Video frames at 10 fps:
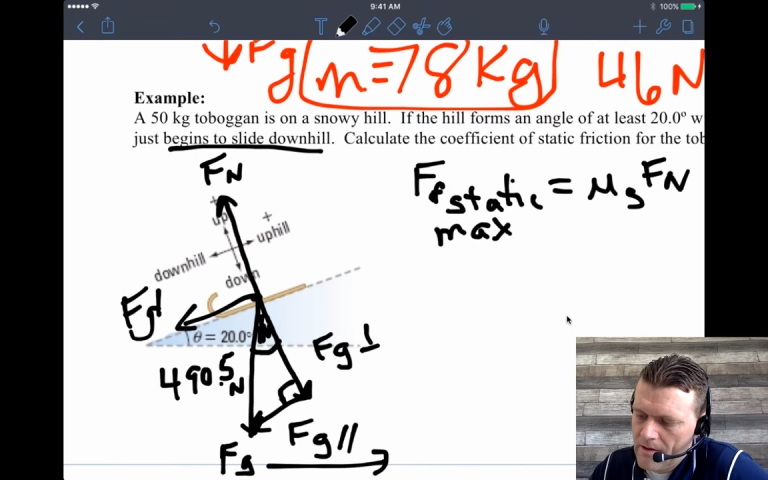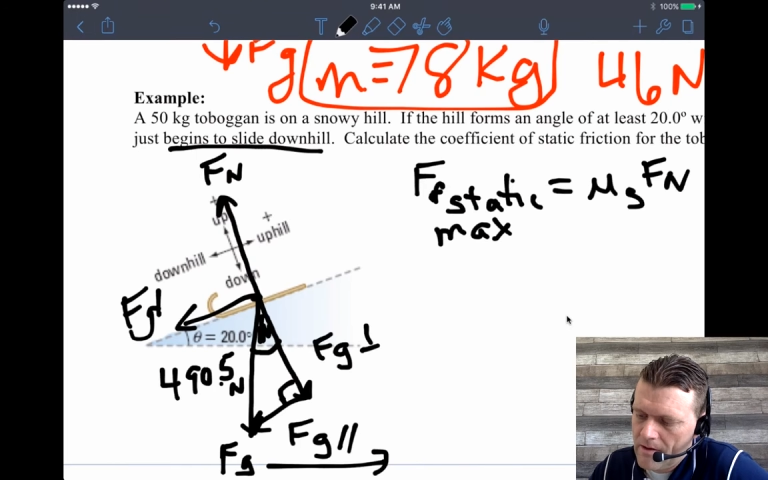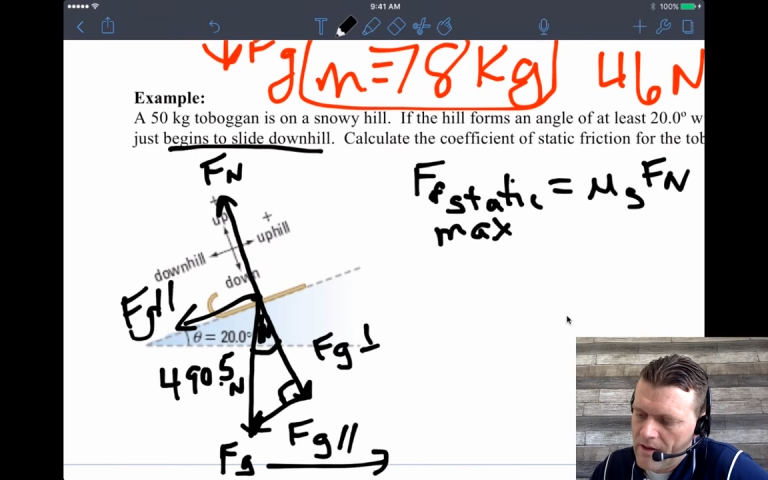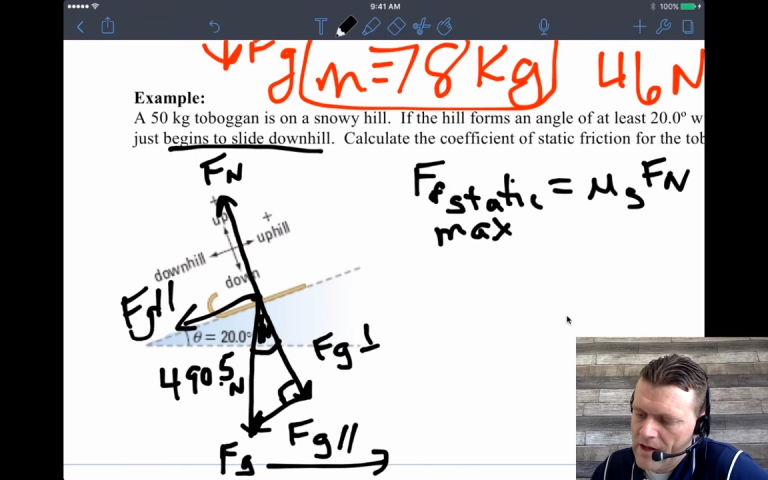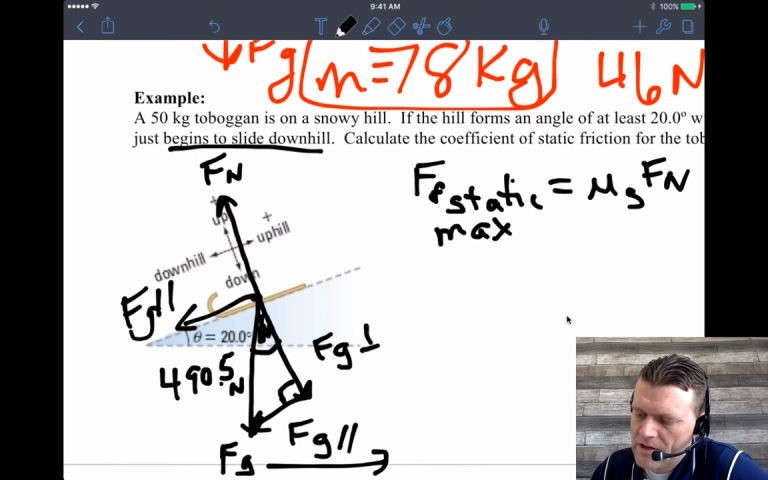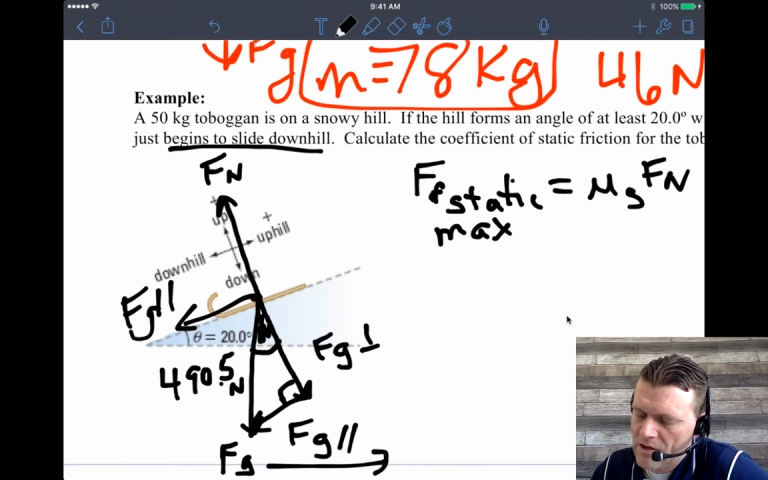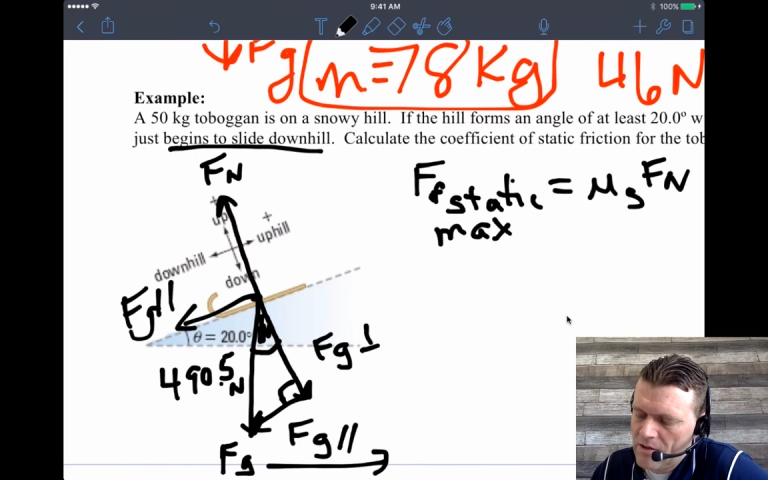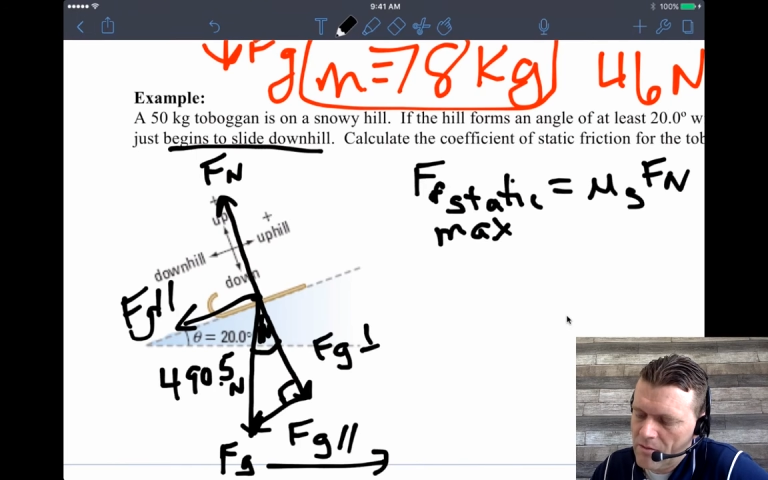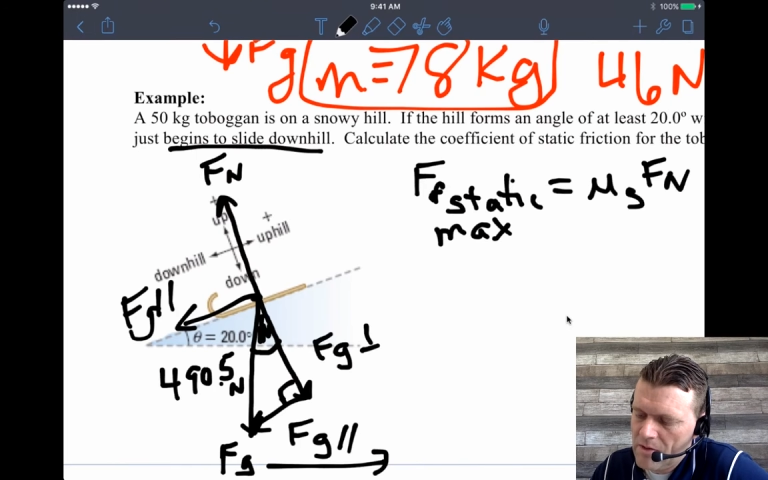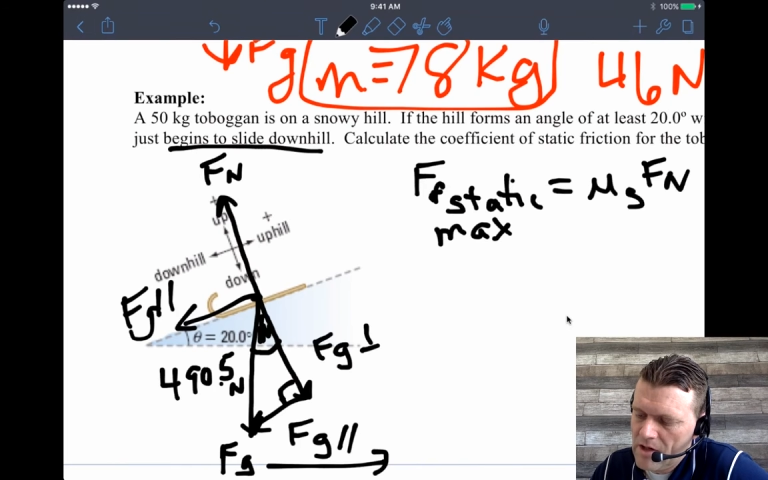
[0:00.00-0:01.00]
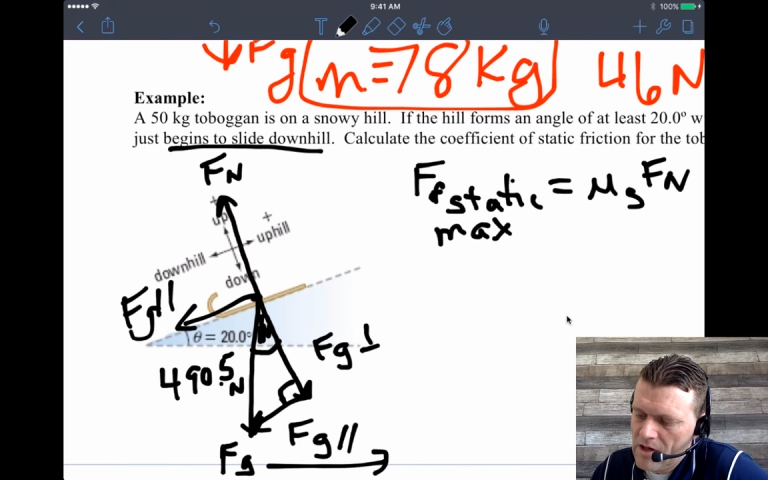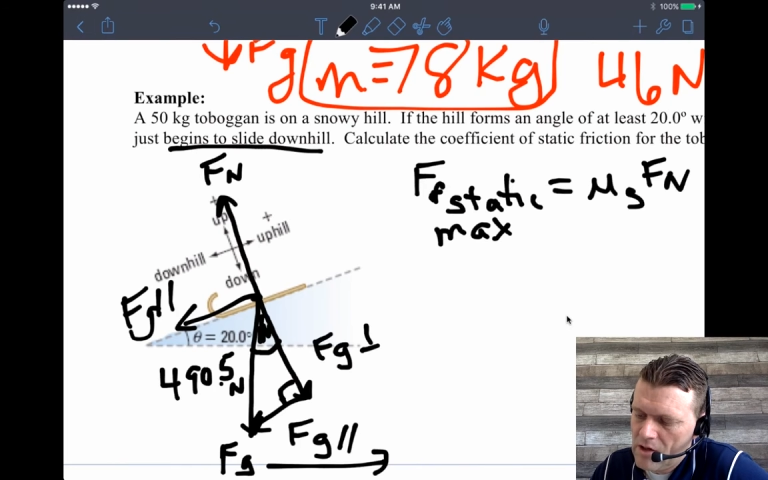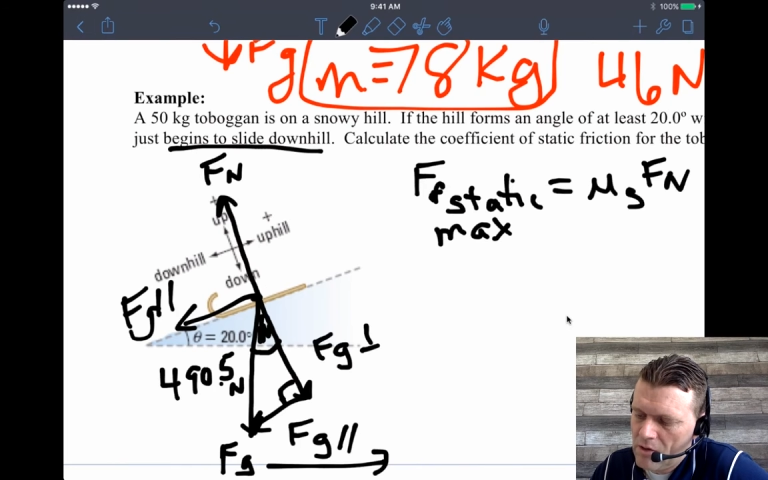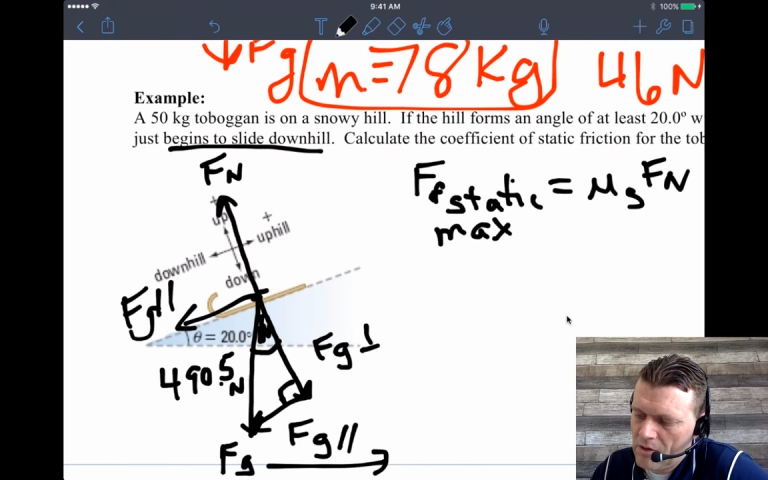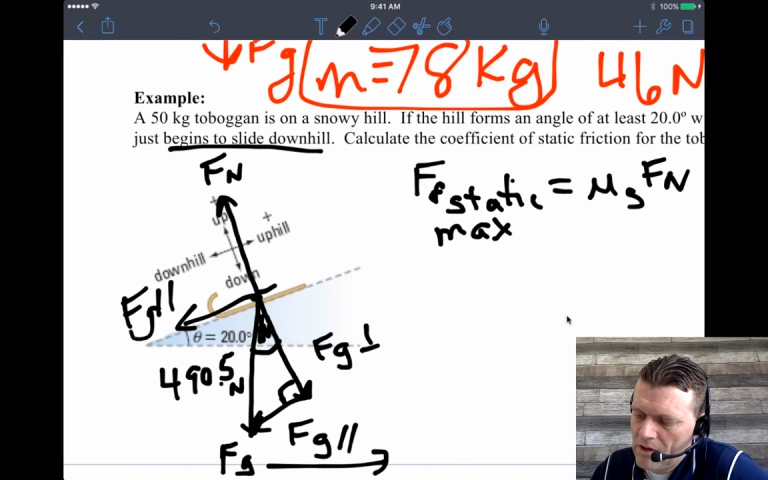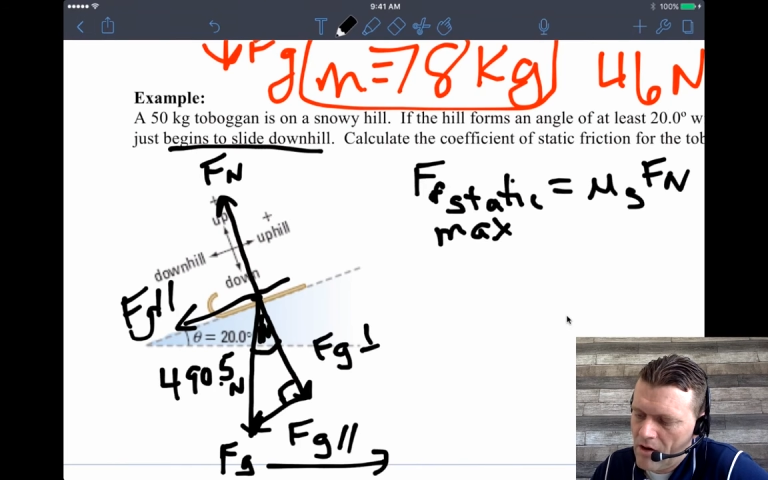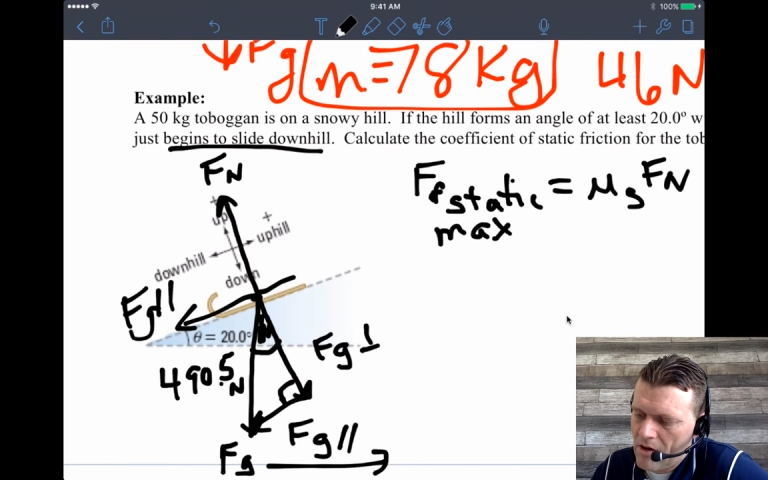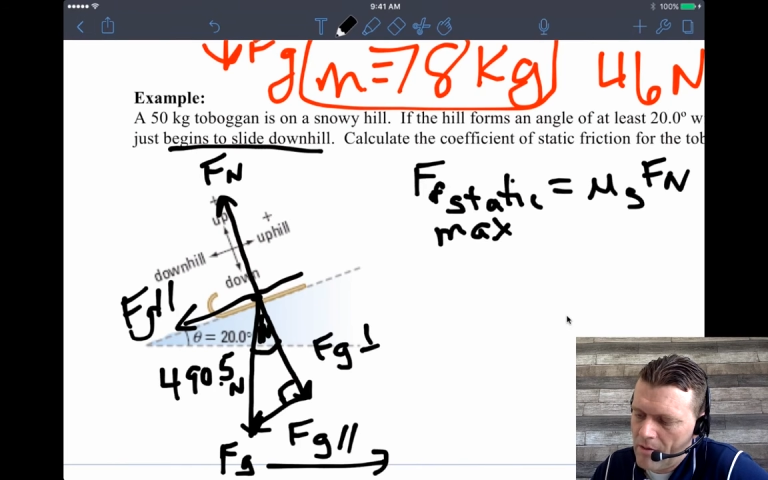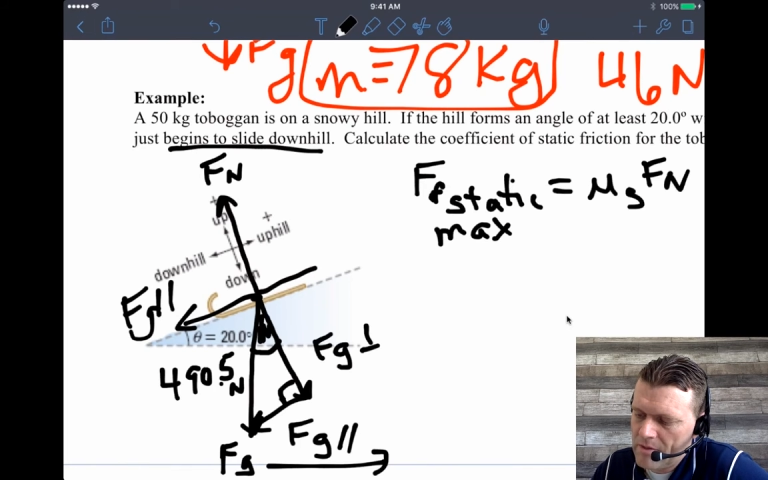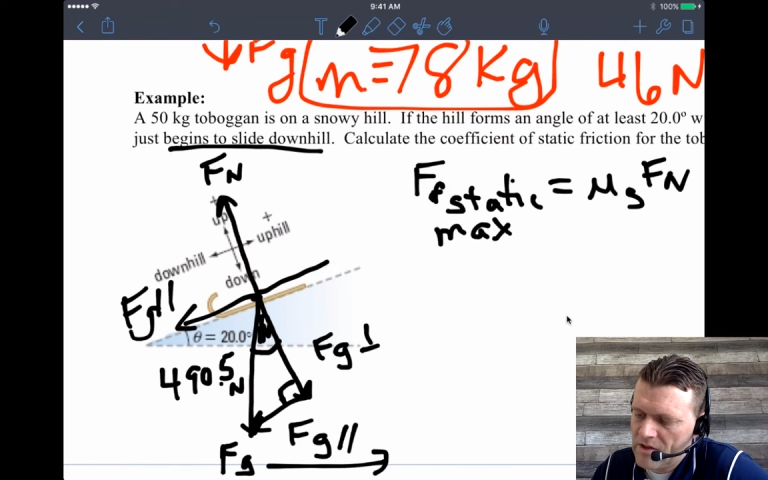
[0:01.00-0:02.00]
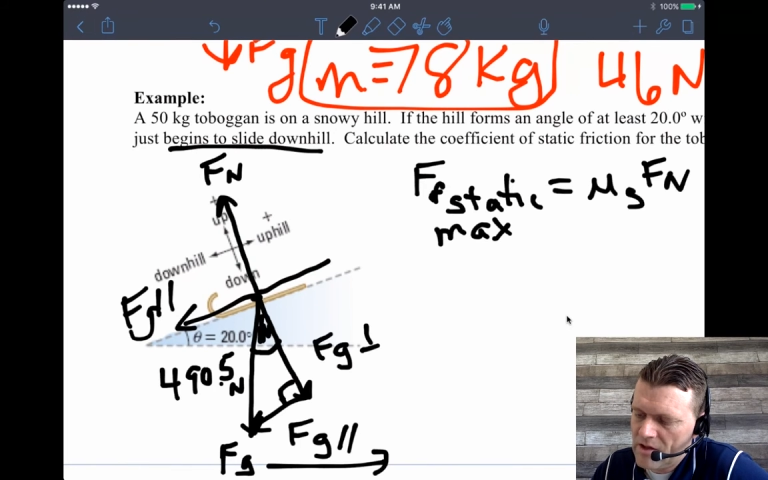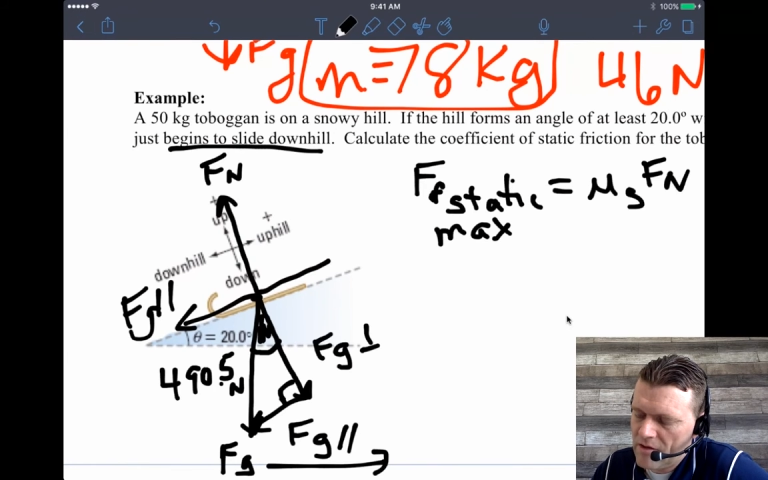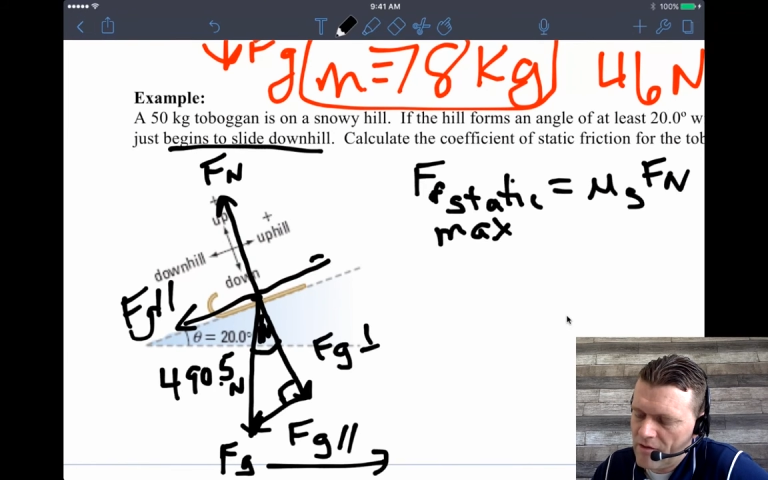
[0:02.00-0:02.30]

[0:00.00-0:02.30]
that's going to be equal and opposite